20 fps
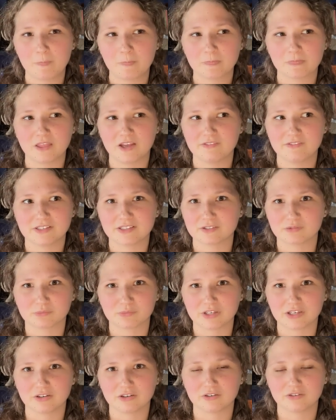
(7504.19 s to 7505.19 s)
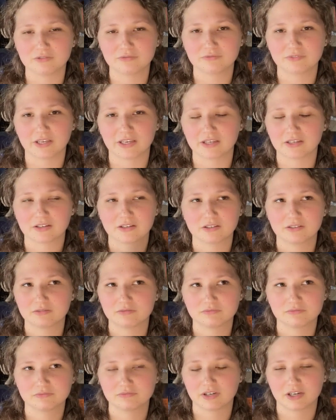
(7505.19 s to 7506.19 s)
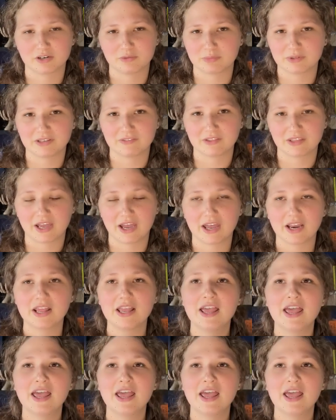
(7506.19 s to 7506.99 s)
Love isn't real. Like, I don't believe in that.